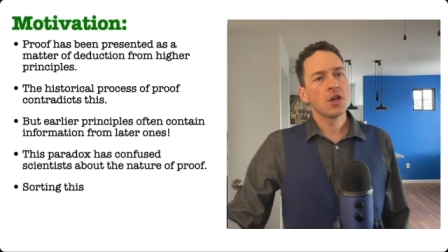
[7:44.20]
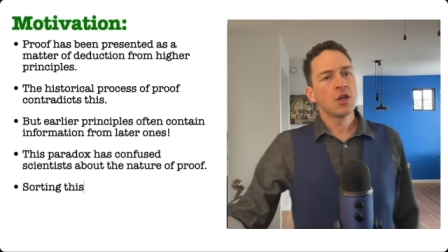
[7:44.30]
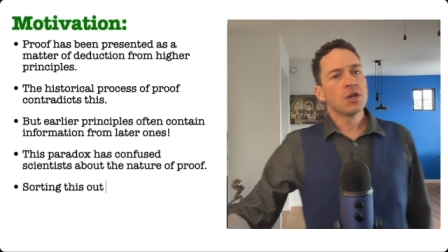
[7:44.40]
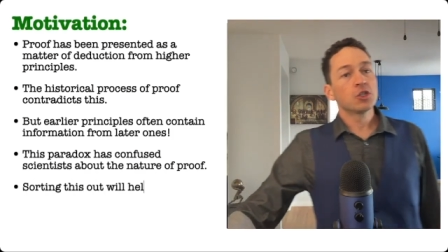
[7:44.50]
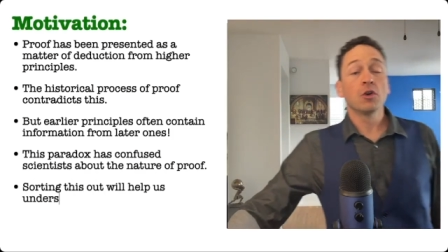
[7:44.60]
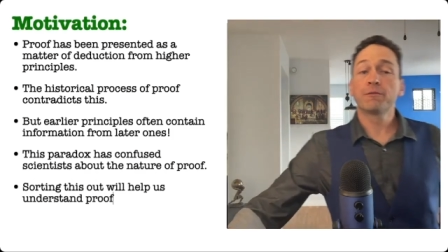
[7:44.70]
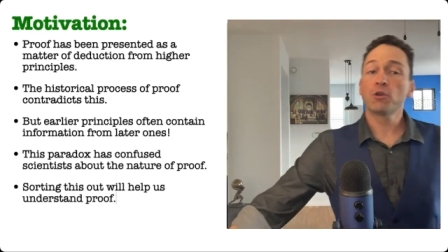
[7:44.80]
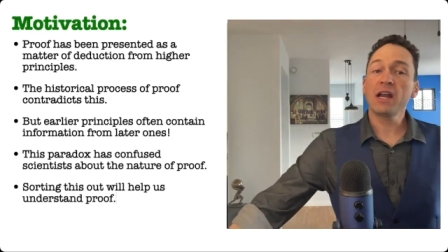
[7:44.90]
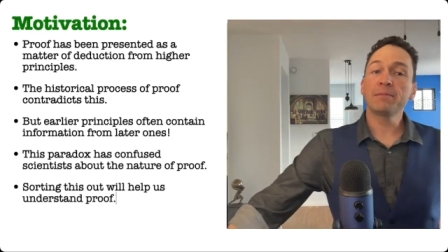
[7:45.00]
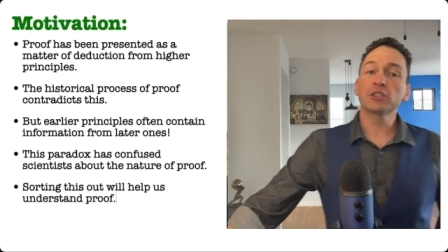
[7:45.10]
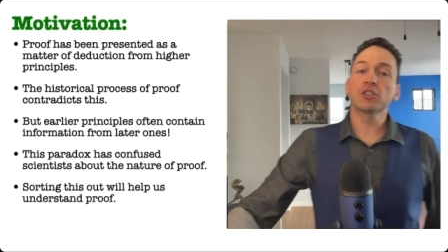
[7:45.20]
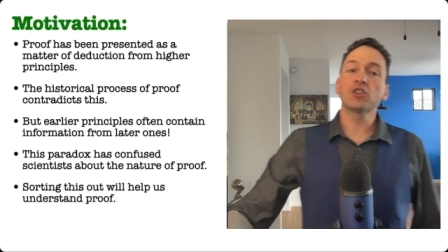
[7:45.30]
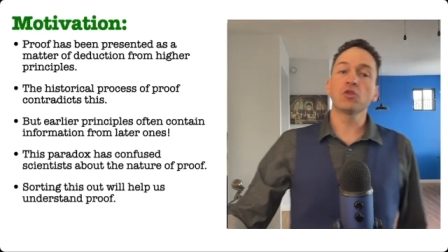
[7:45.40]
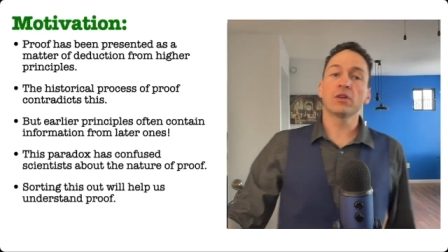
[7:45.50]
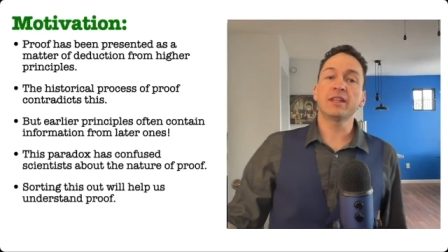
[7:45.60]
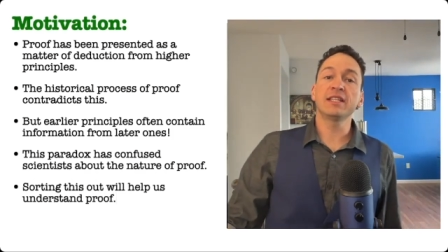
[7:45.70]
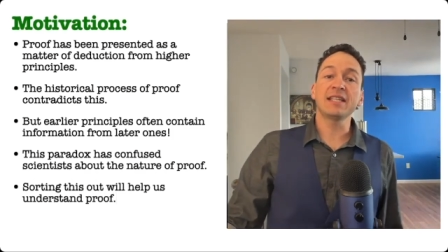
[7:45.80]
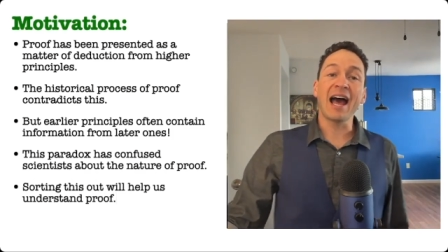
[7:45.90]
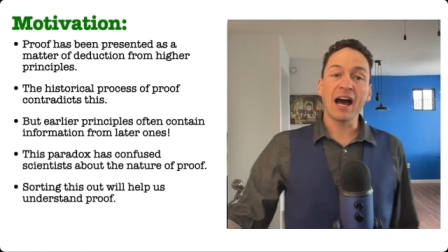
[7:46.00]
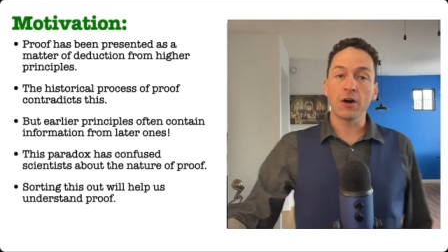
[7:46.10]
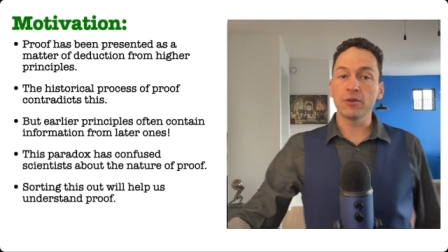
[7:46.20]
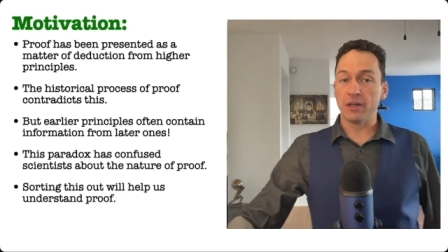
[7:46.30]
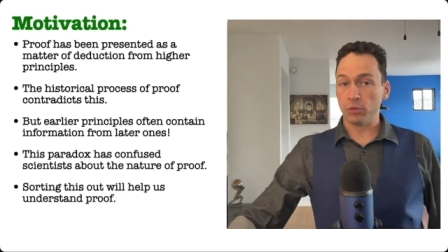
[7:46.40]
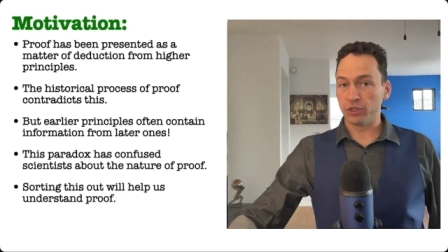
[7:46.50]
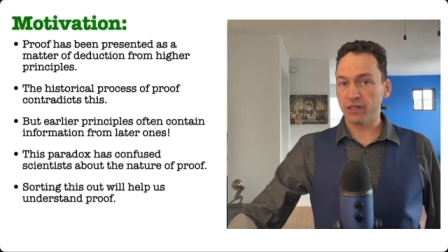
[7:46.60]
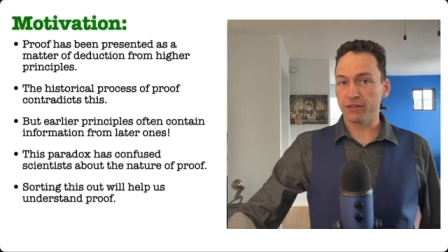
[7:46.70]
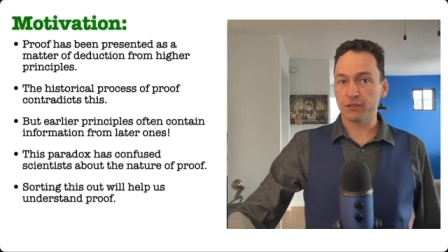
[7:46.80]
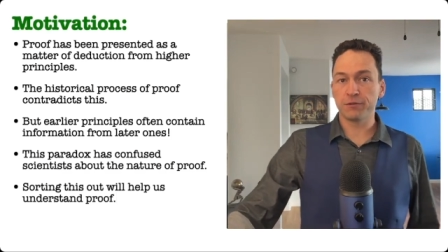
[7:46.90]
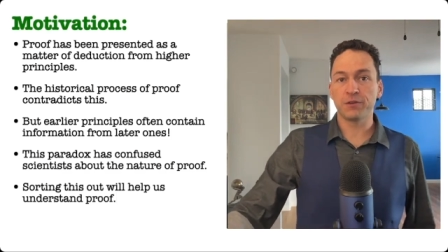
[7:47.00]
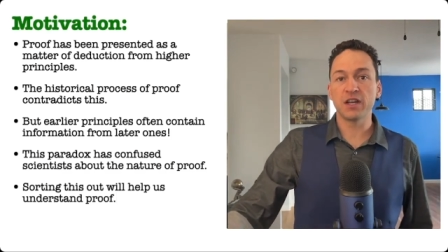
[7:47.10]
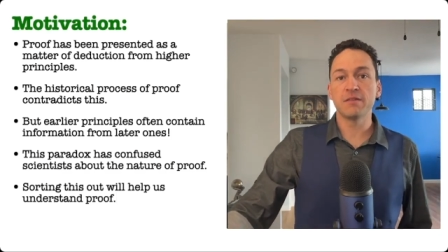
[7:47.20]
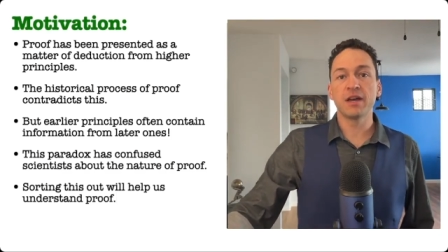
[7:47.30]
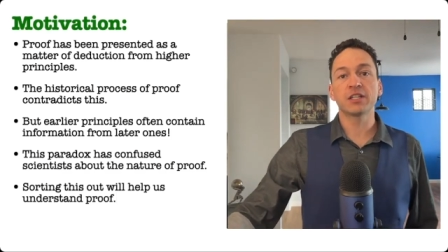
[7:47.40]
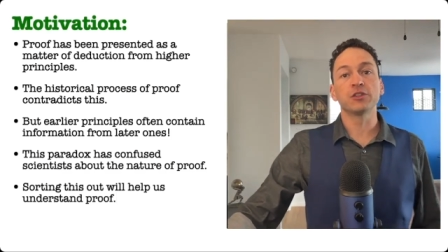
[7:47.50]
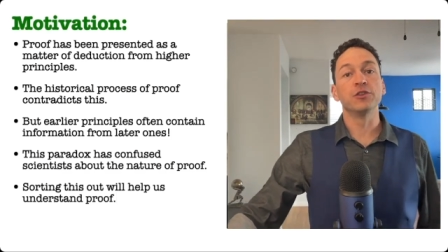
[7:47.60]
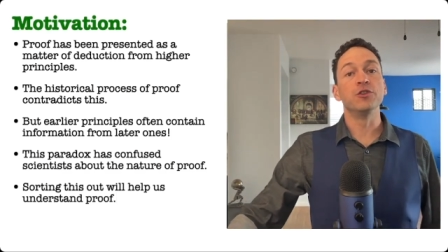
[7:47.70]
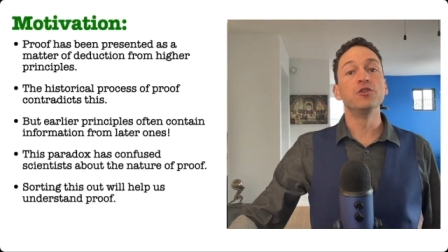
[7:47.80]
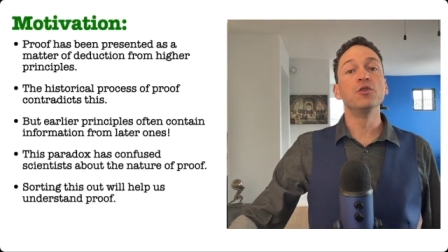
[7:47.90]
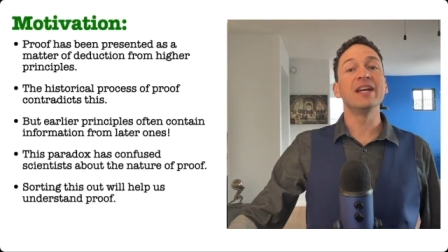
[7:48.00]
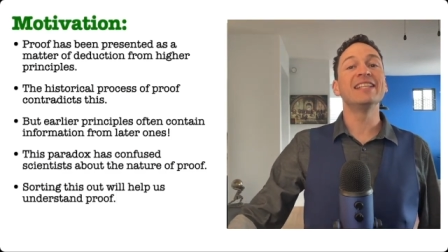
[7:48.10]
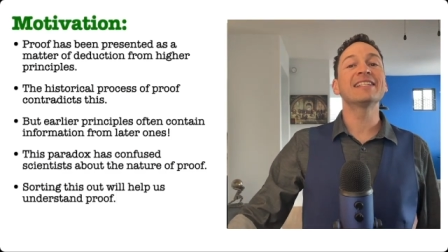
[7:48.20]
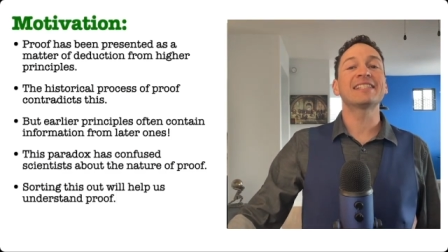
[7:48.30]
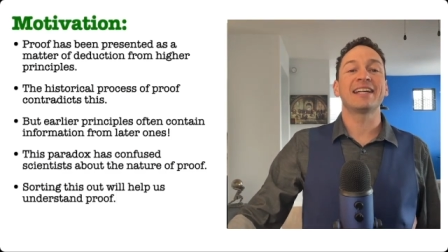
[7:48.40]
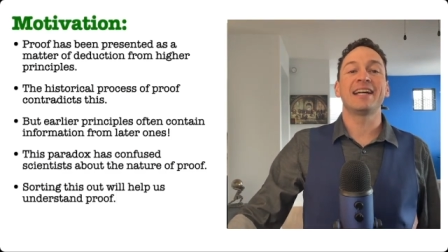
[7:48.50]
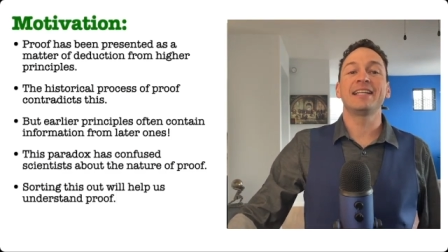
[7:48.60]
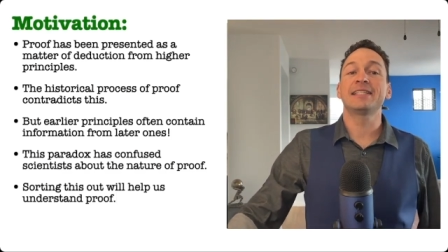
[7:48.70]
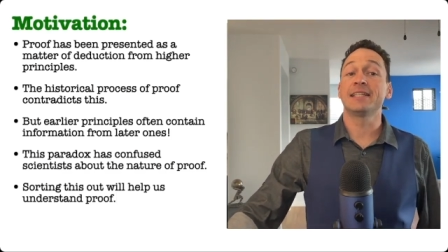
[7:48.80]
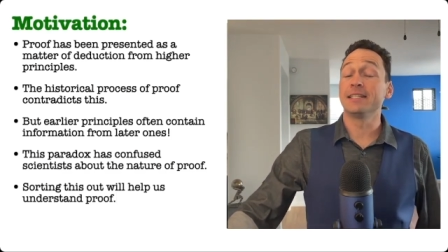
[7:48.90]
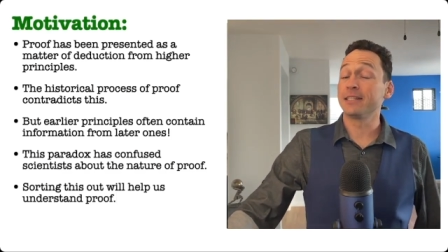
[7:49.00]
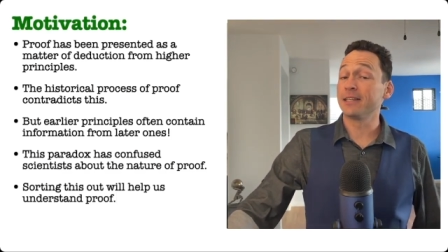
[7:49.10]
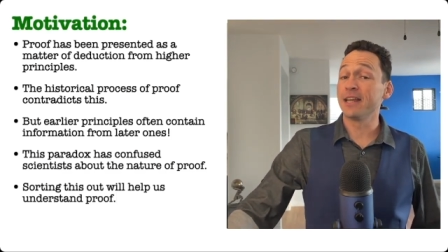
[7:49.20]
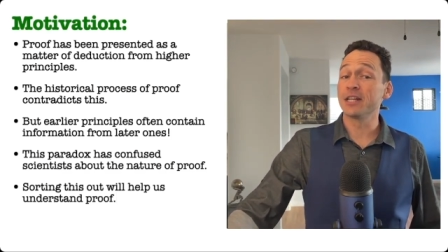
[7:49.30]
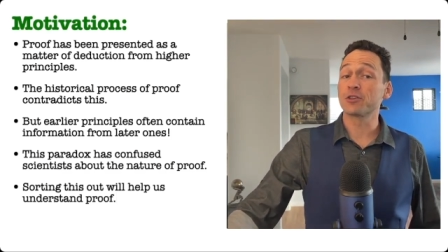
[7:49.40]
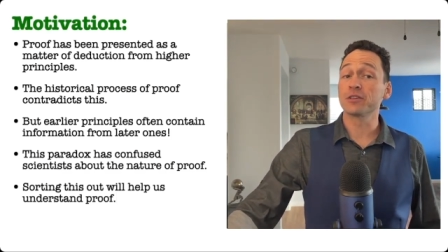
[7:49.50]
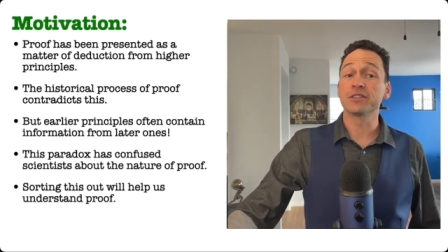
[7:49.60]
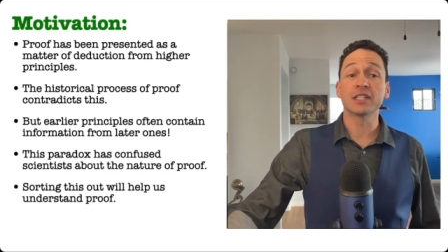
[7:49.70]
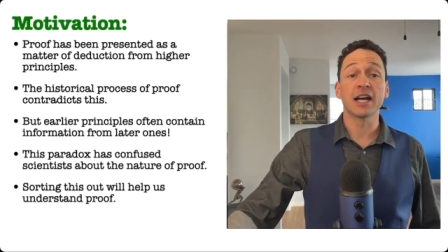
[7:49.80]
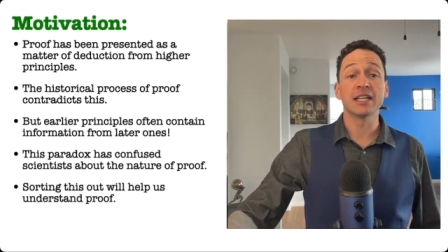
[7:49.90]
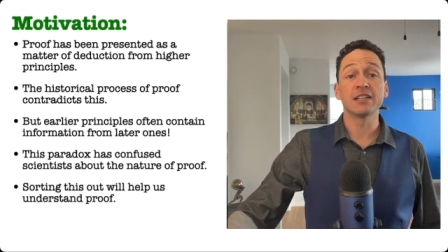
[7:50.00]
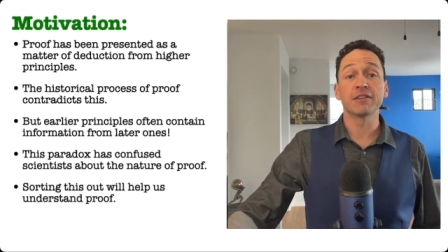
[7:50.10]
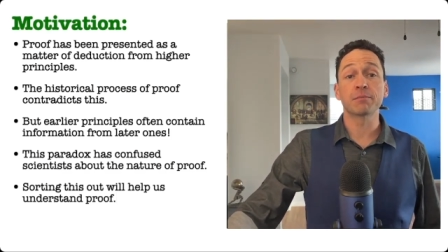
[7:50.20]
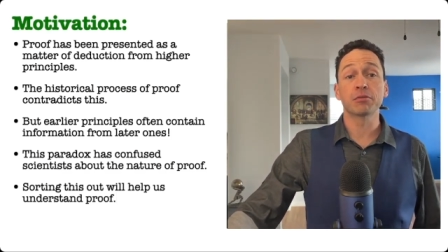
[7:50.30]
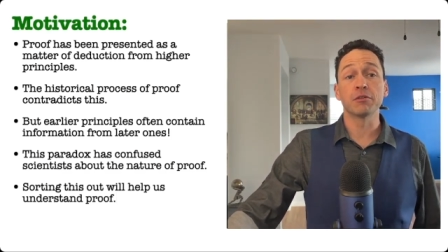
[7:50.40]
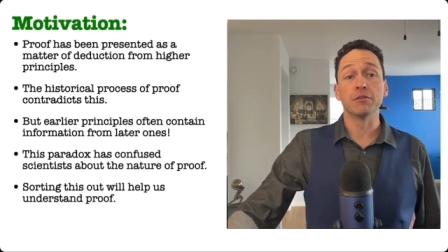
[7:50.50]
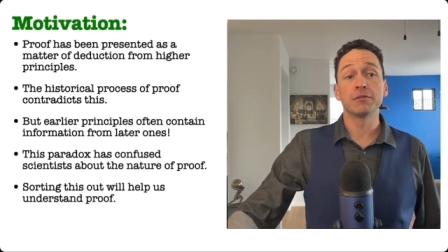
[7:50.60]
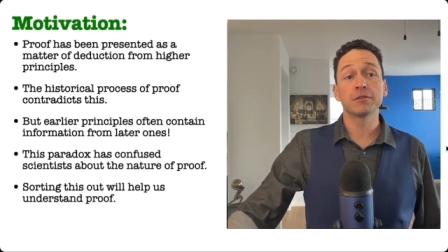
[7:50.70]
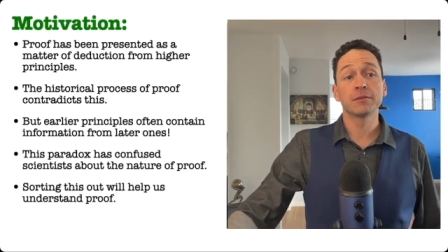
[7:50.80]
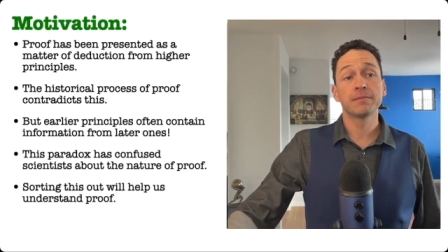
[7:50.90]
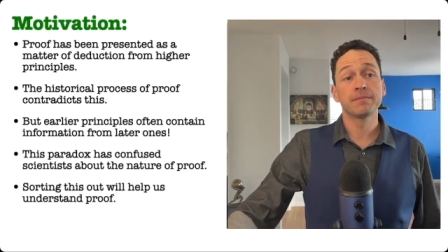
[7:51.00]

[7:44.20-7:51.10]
So if we're able to sort this out, it will give us fundamental new insights into the nature of scientific proof.